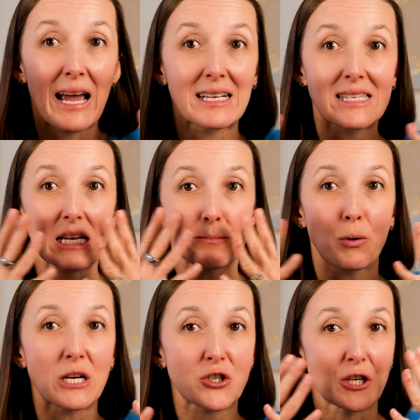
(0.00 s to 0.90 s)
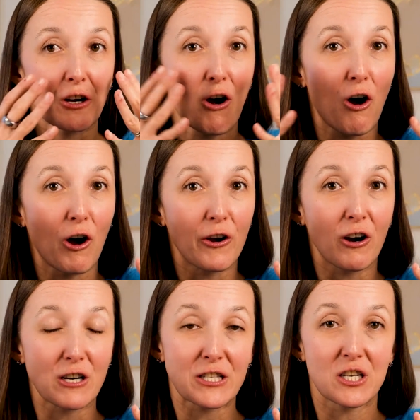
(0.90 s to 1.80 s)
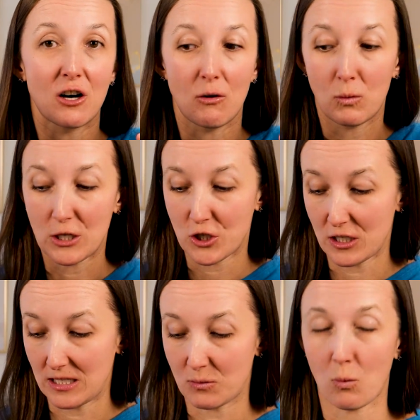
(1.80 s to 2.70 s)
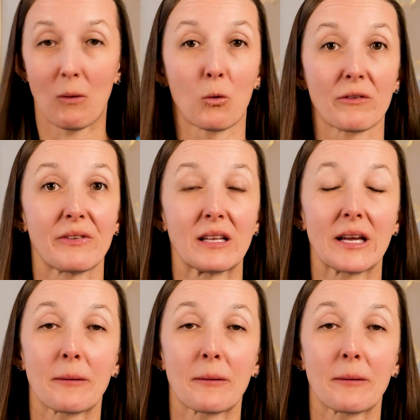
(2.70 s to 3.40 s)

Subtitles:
excess pressure on our skull, which is what we're feeling.